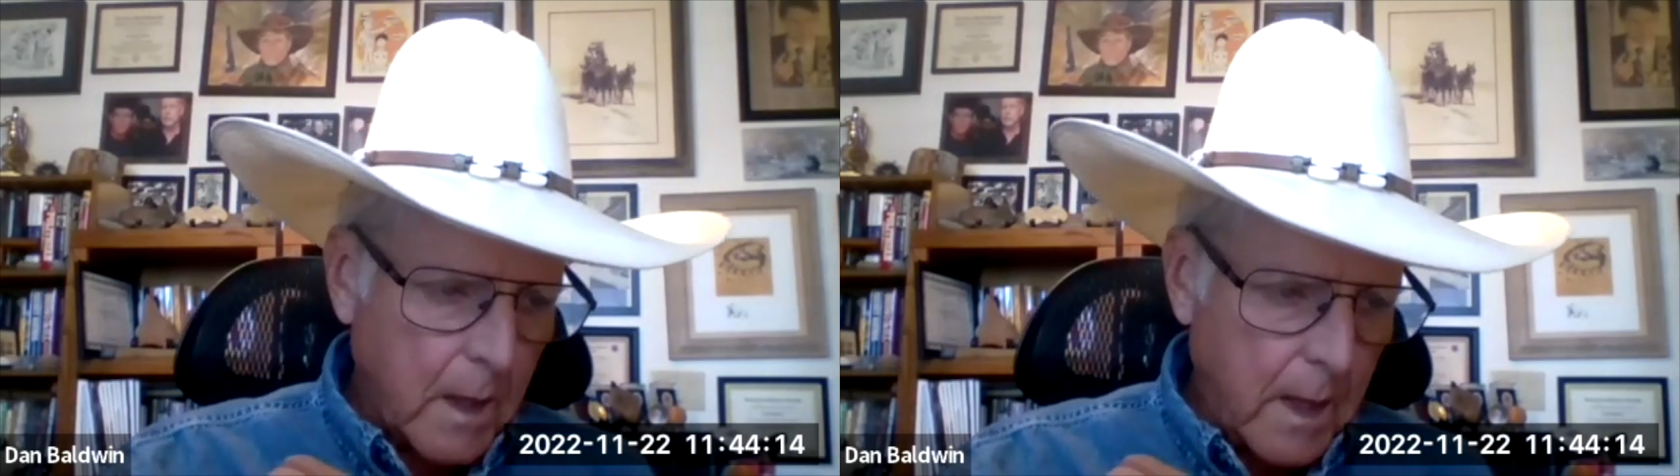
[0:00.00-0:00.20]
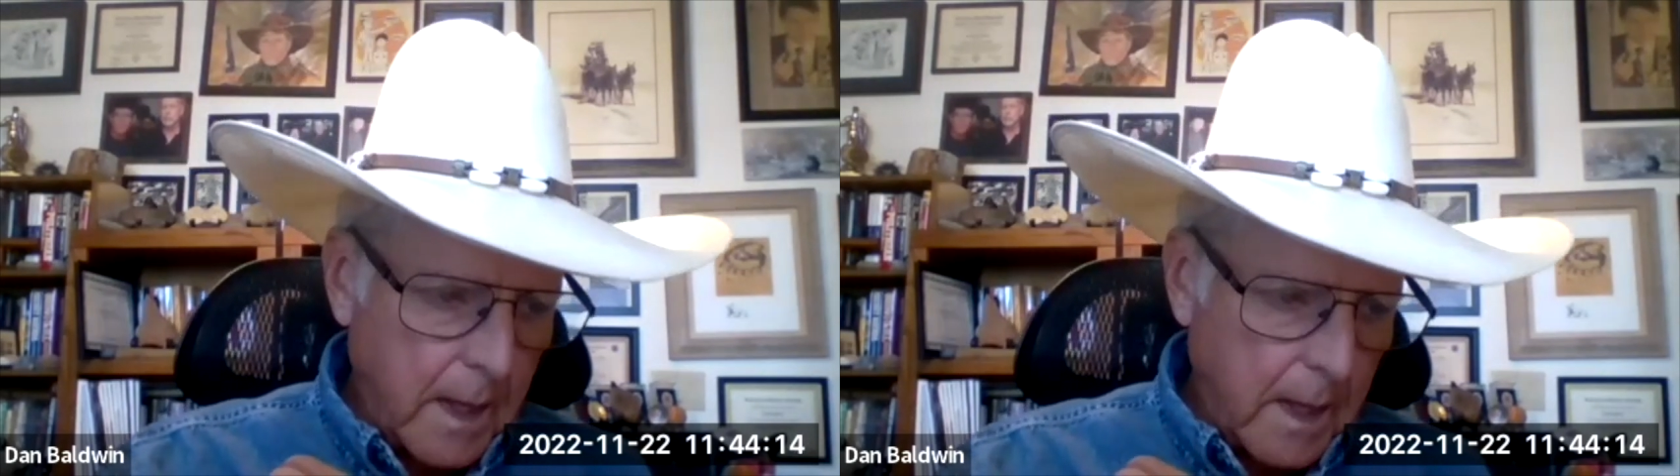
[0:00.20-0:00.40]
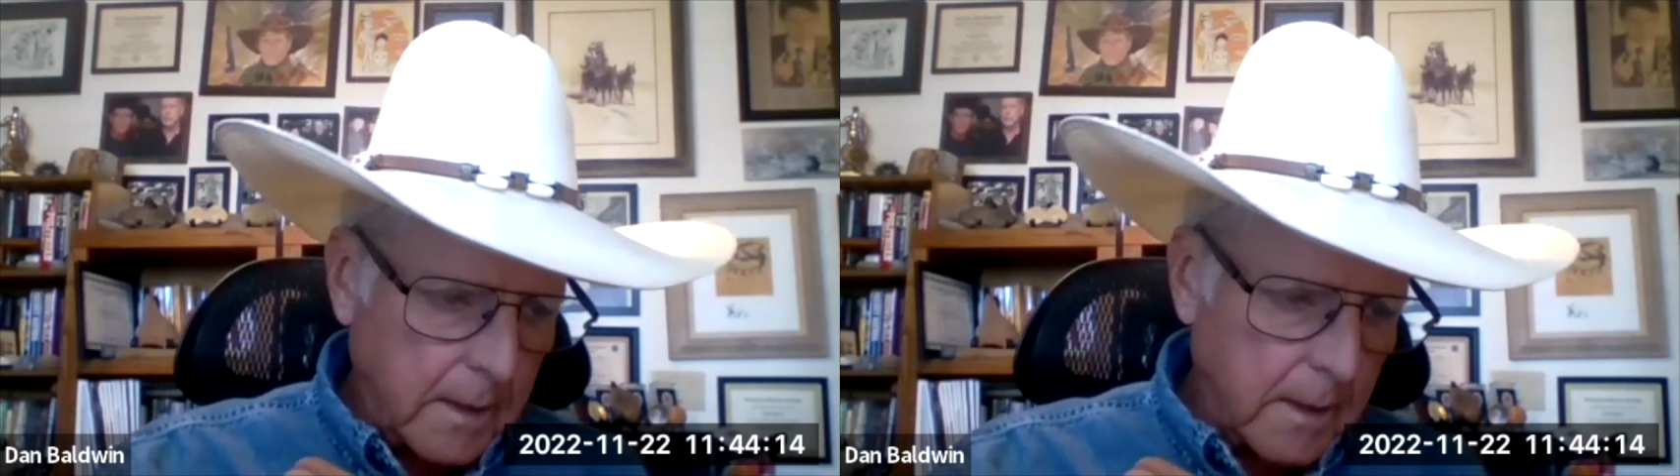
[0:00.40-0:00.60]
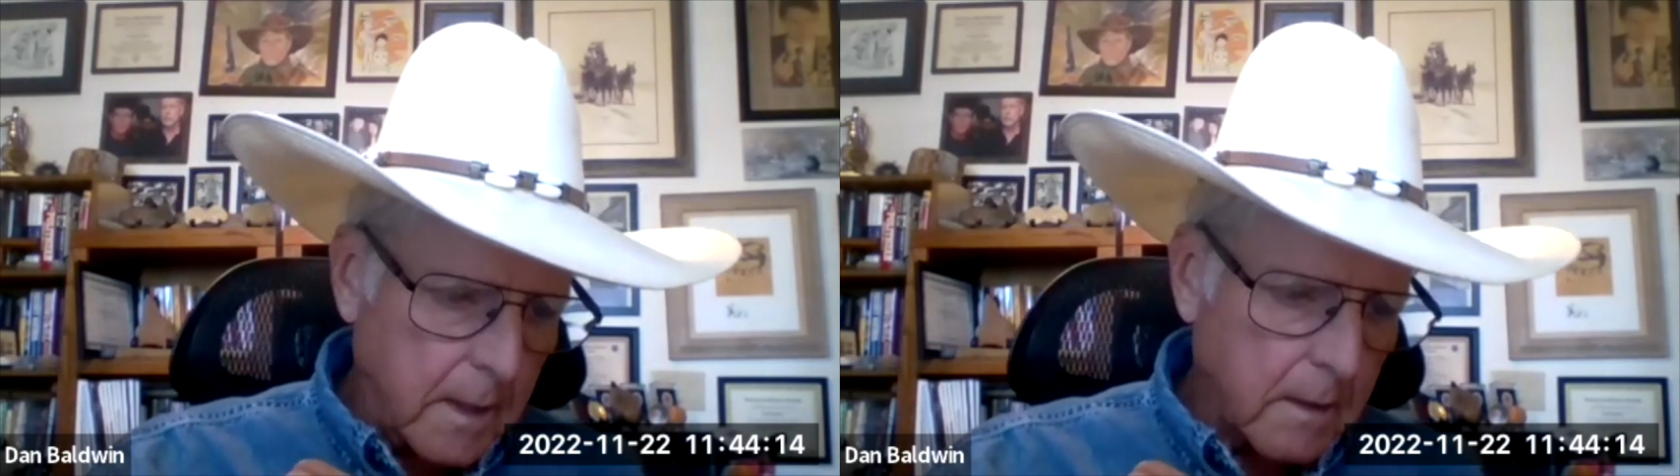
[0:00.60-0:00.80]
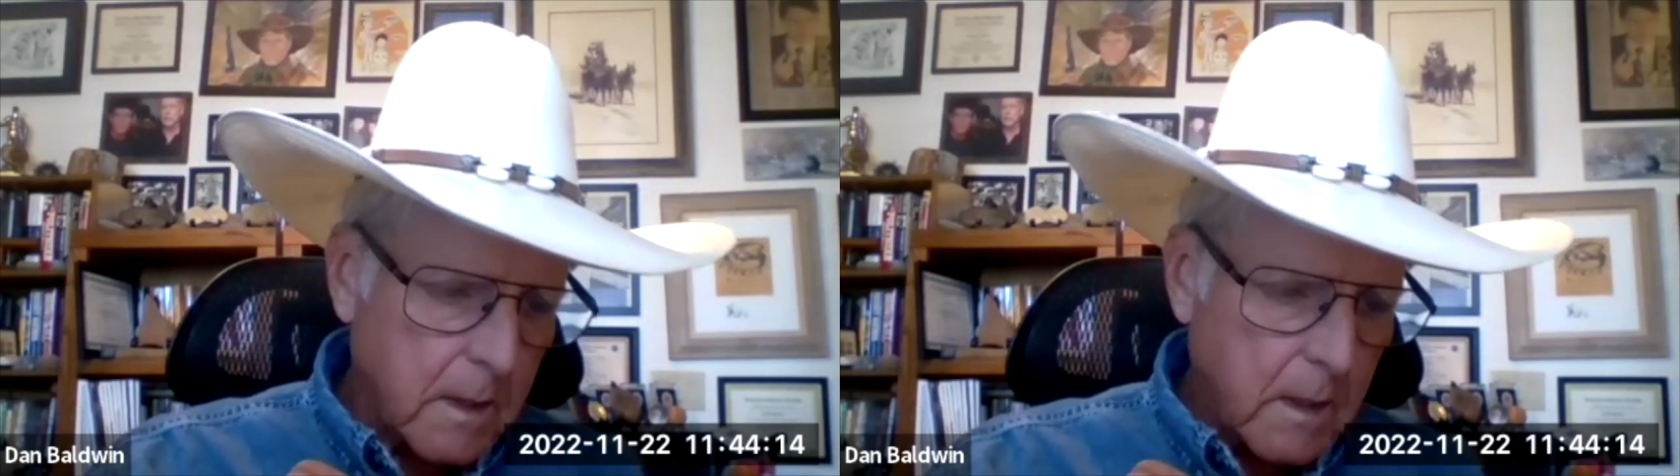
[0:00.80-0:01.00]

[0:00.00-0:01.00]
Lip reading: and I